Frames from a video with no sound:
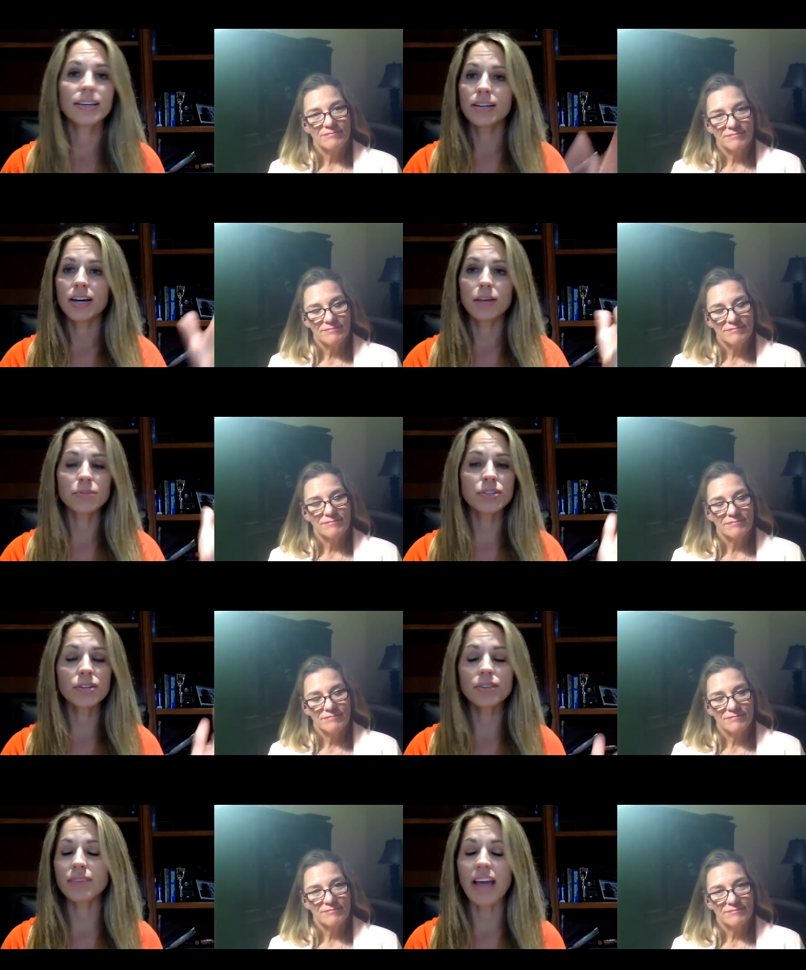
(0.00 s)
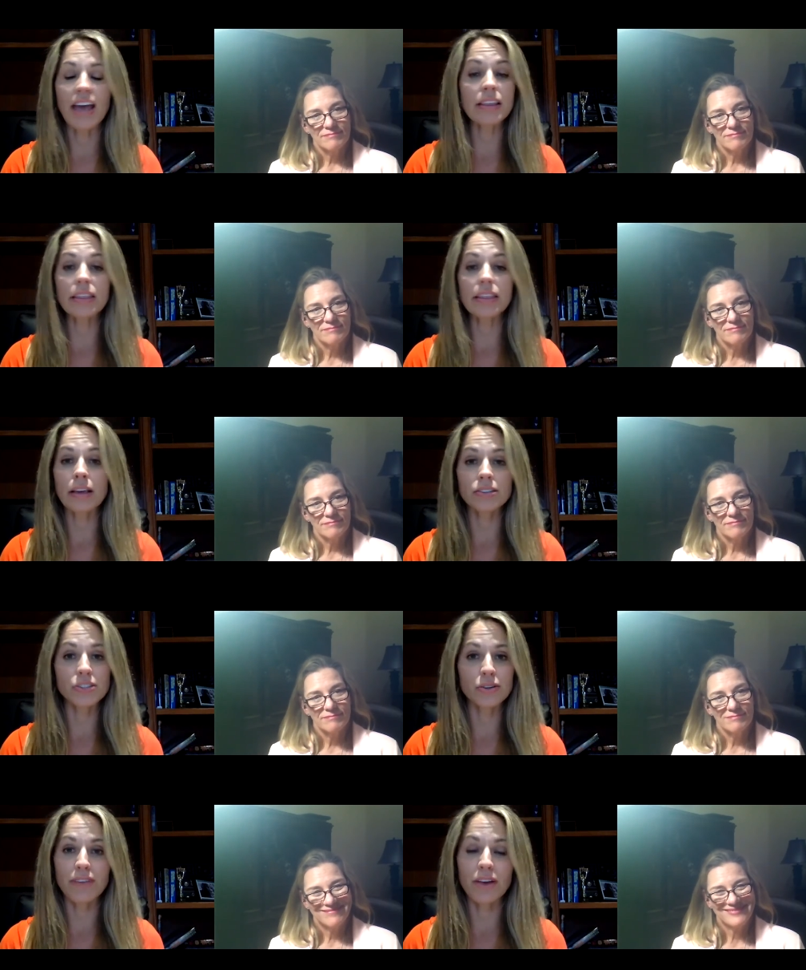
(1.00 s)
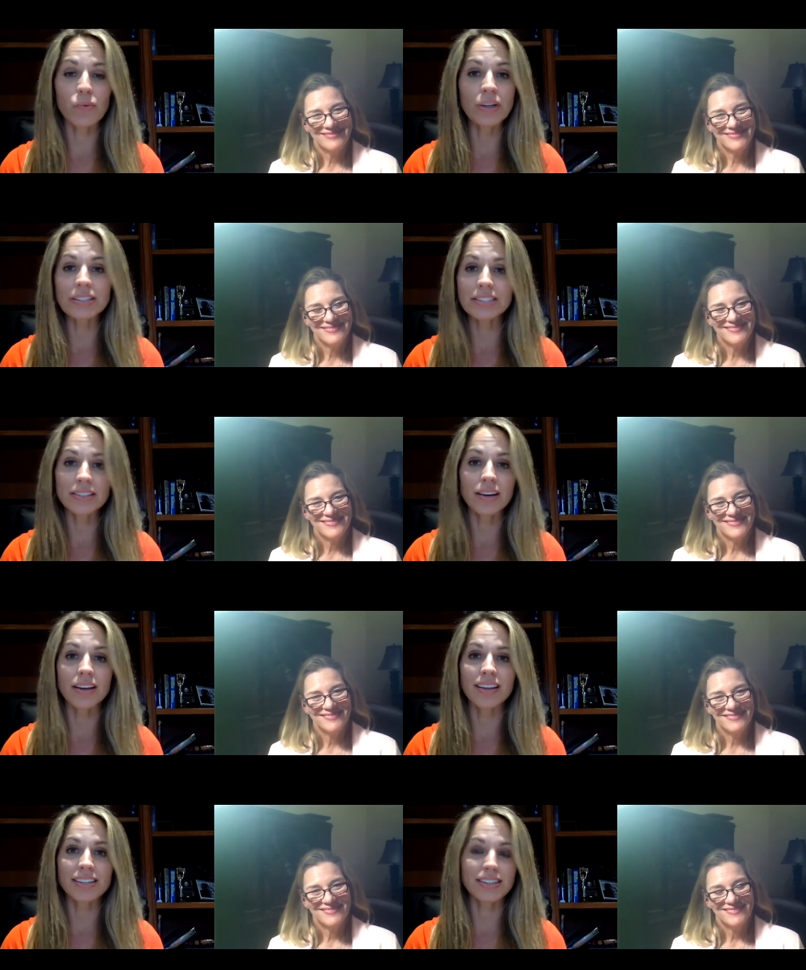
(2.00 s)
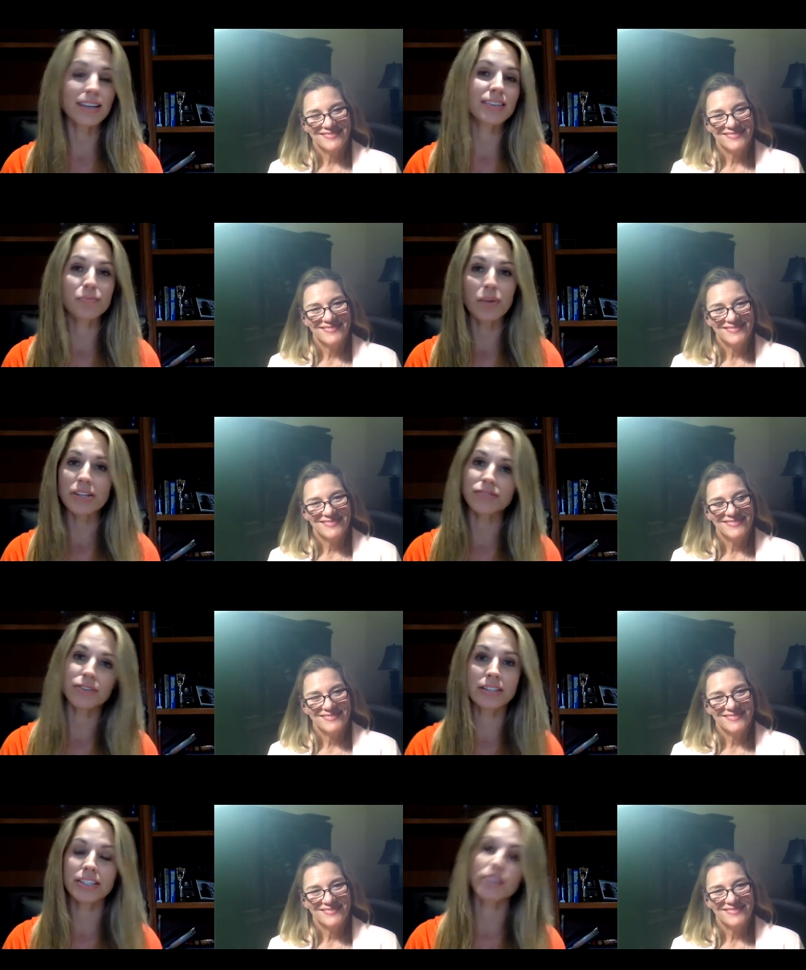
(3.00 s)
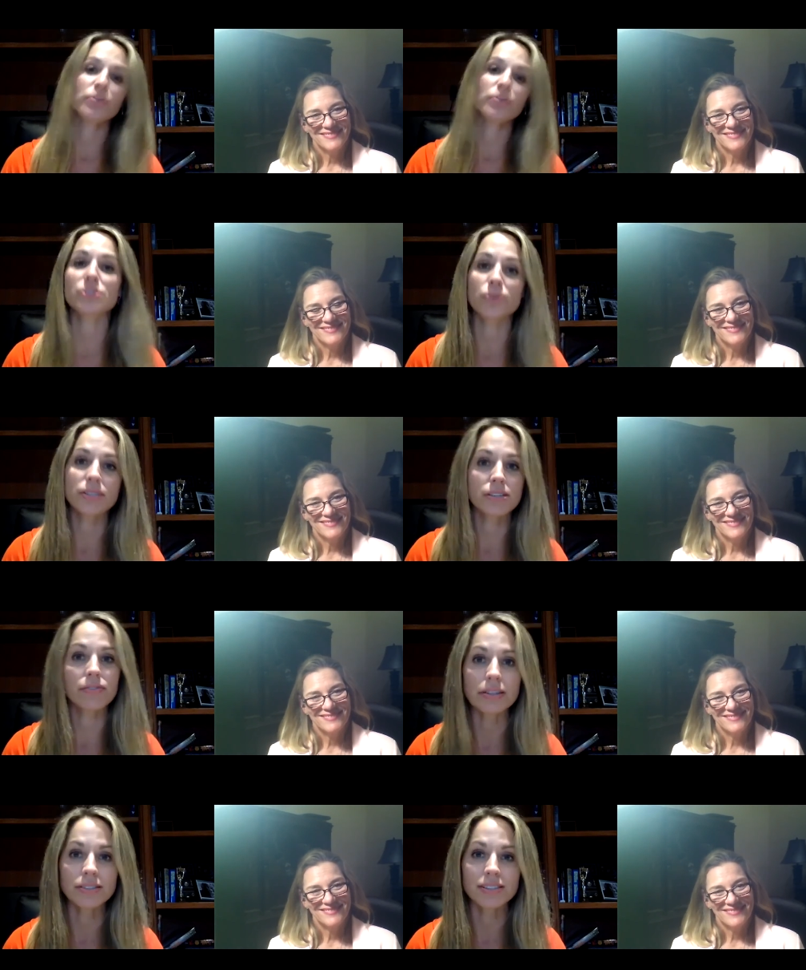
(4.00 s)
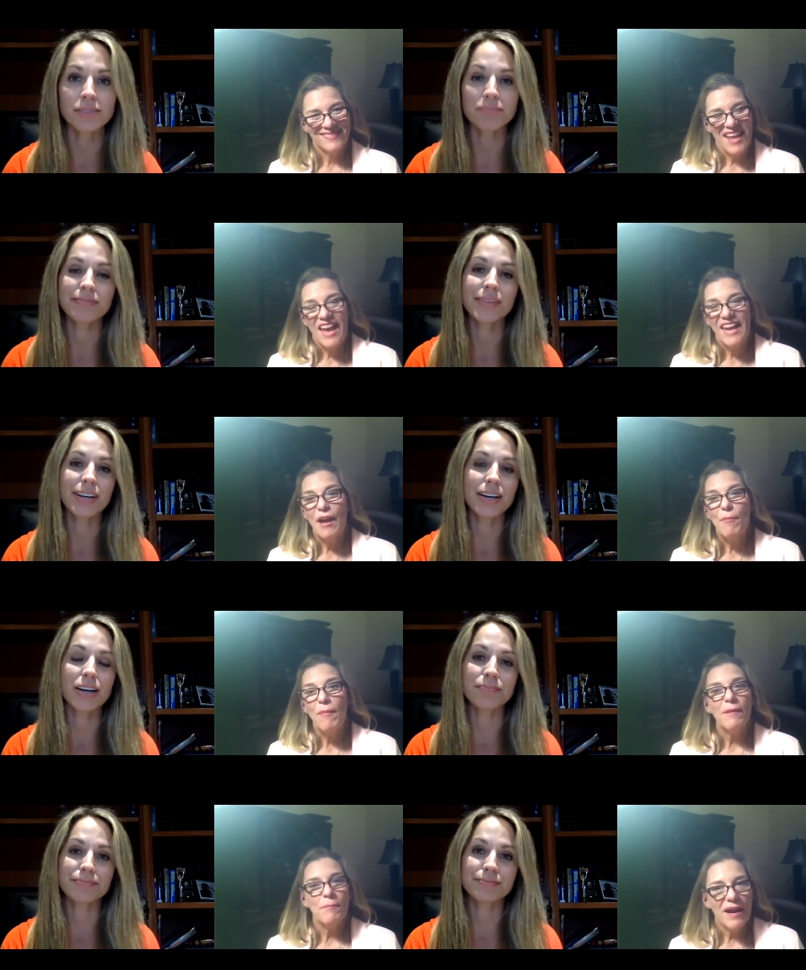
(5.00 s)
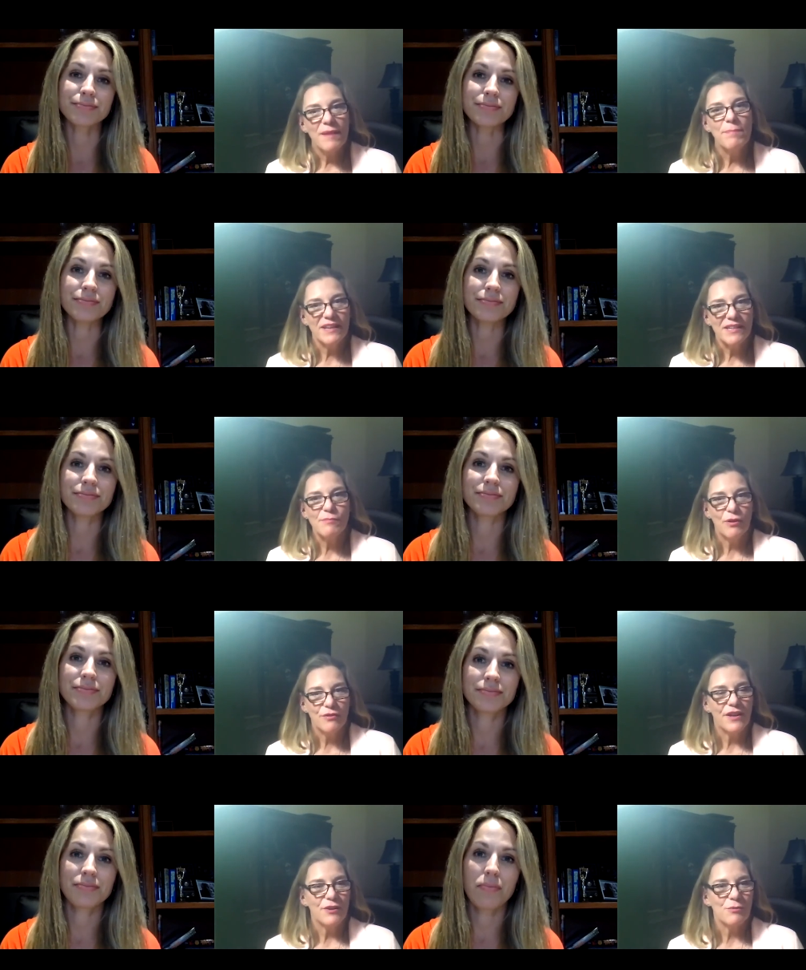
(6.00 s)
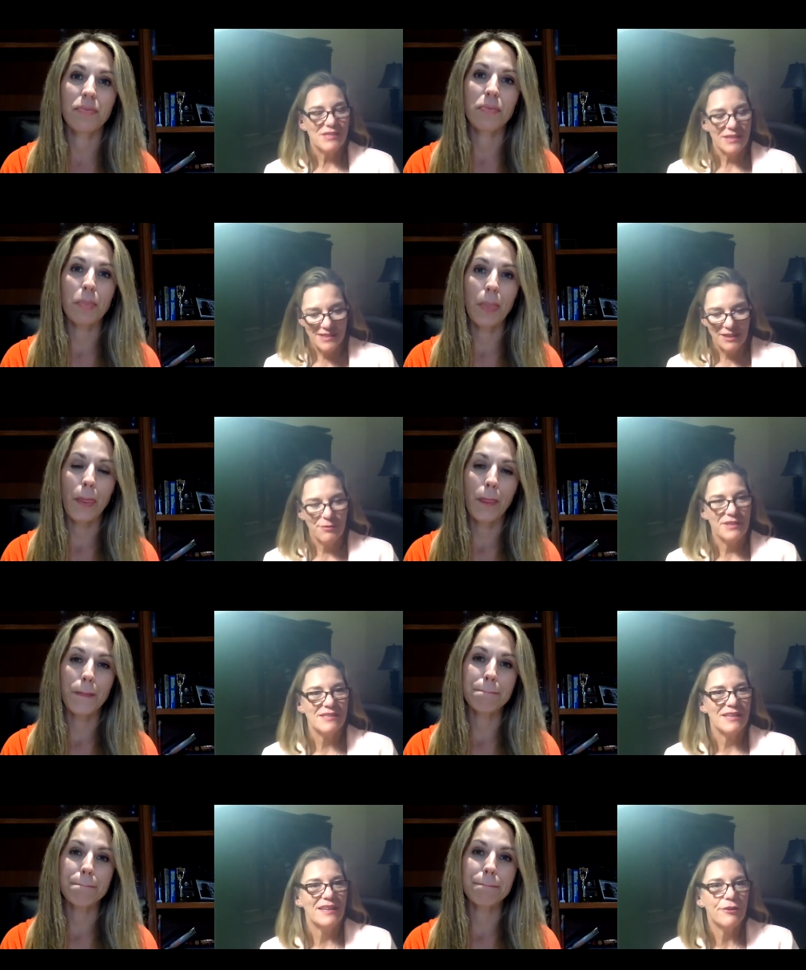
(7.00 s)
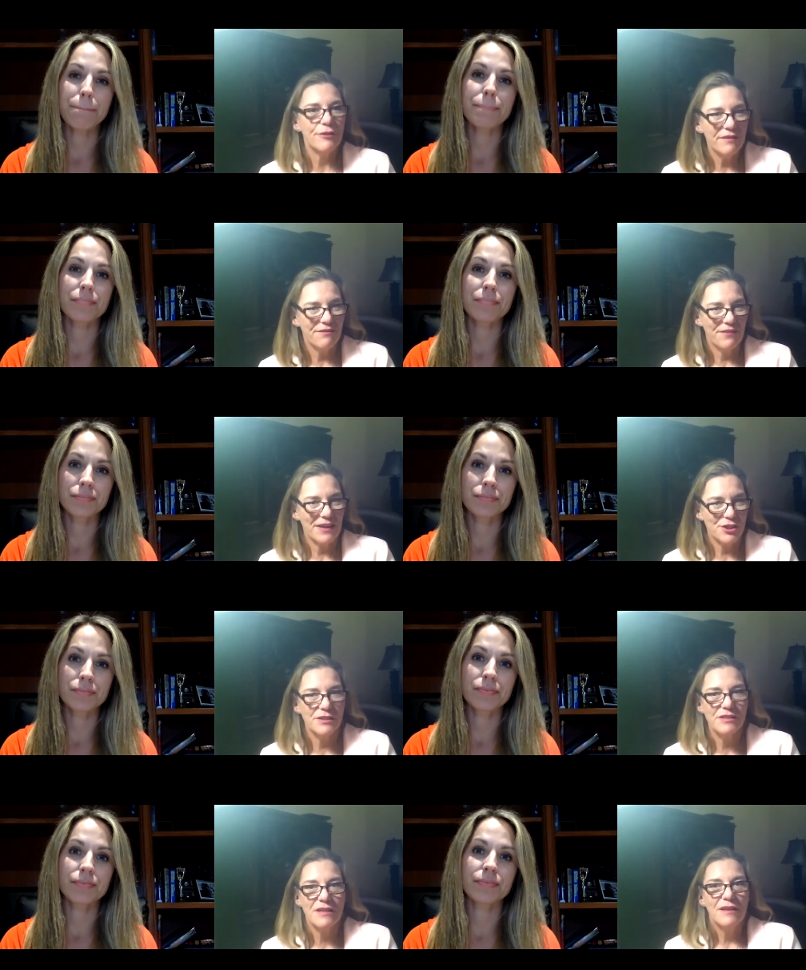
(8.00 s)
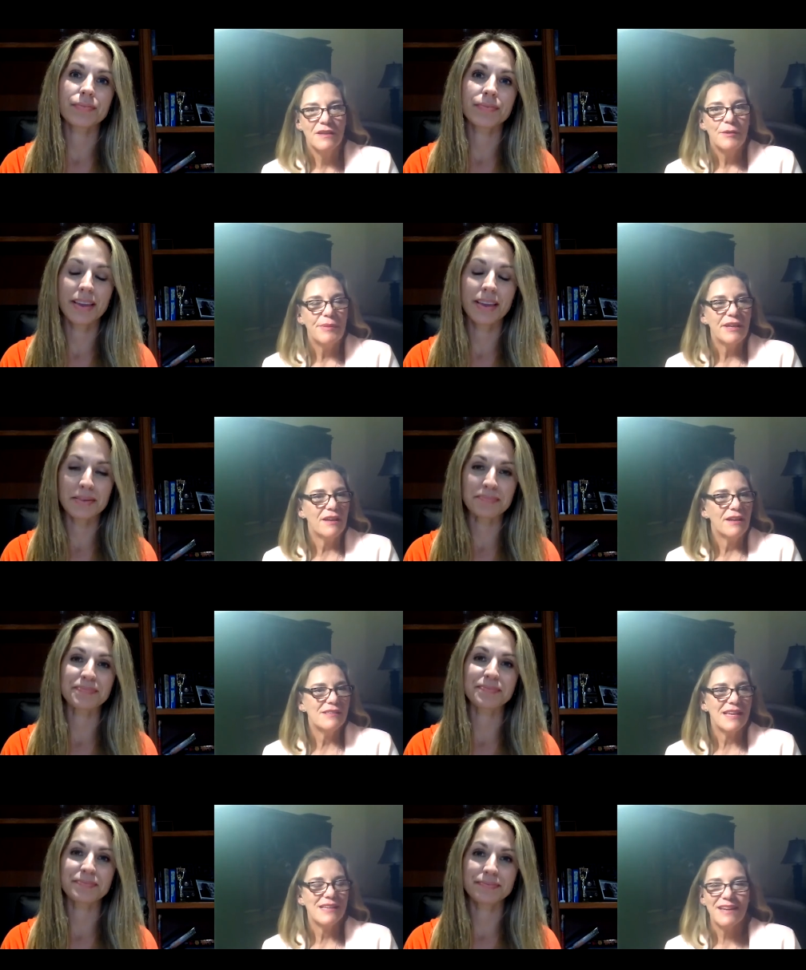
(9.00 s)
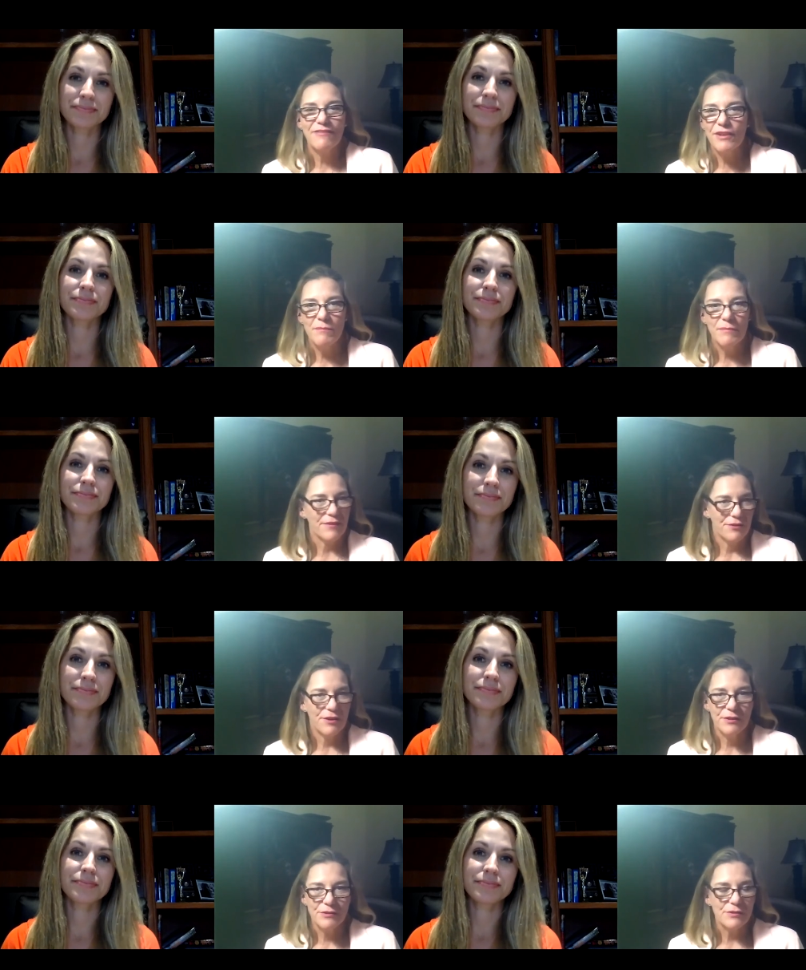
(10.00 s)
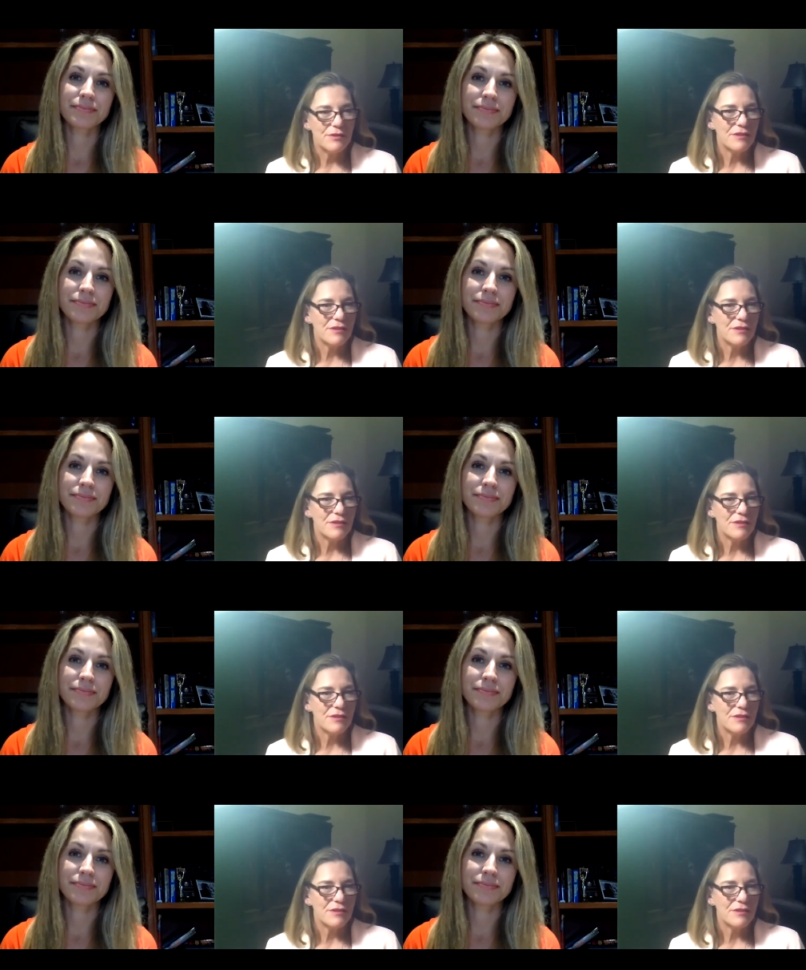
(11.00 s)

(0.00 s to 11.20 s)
Speaker 1: I'm sure anything else you can find one study that says breastfeeding decreases the risk of this.
Speaker 2: Yeah, my, my biggest motivator was the decrease in ear infections because, as every mother knows,